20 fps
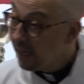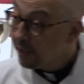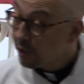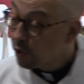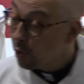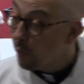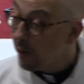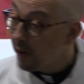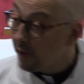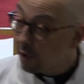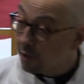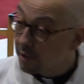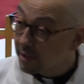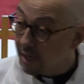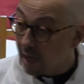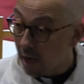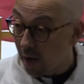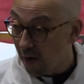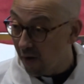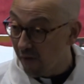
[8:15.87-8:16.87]
It's all well and good to
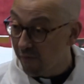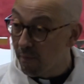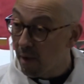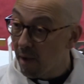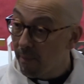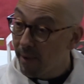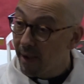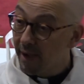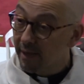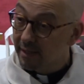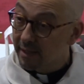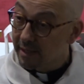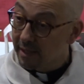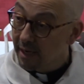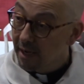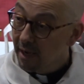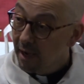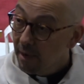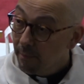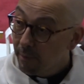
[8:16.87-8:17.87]
say, I love my
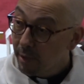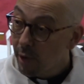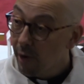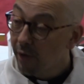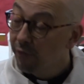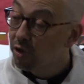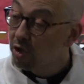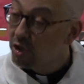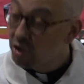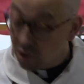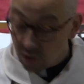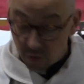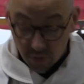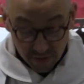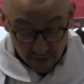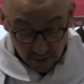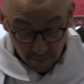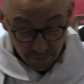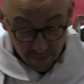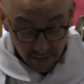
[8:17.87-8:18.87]
pets, but you have to do
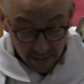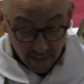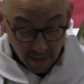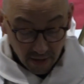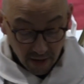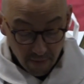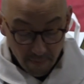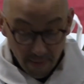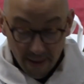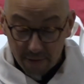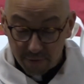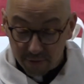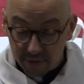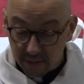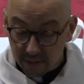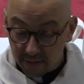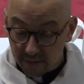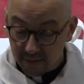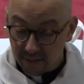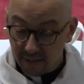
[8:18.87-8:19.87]
something
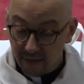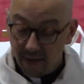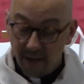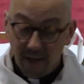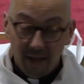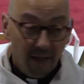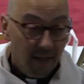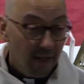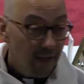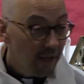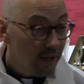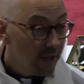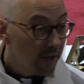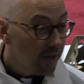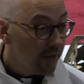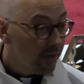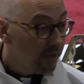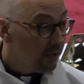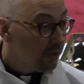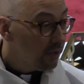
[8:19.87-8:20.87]
about it.
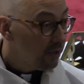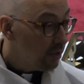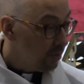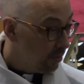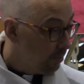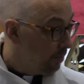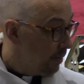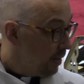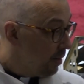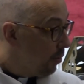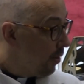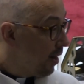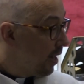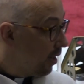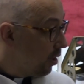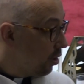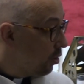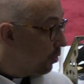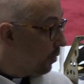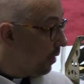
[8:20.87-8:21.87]
You'd be
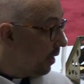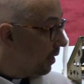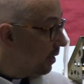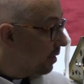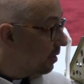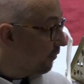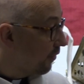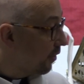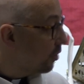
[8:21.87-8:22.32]
aware who is